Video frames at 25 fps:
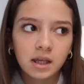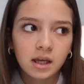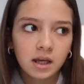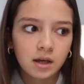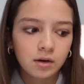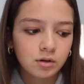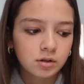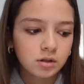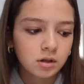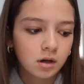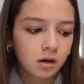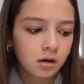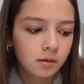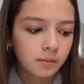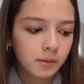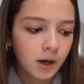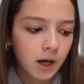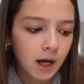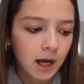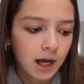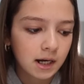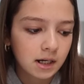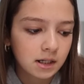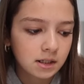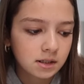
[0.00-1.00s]
They were talking about
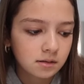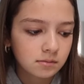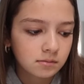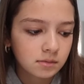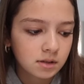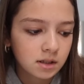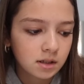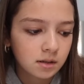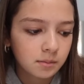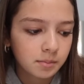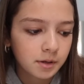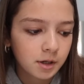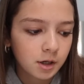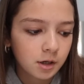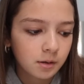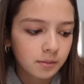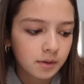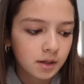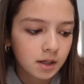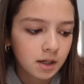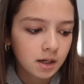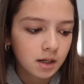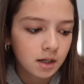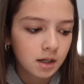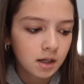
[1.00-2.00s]
adding something to
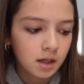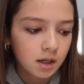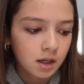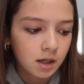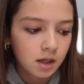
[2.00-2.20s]
pyramid.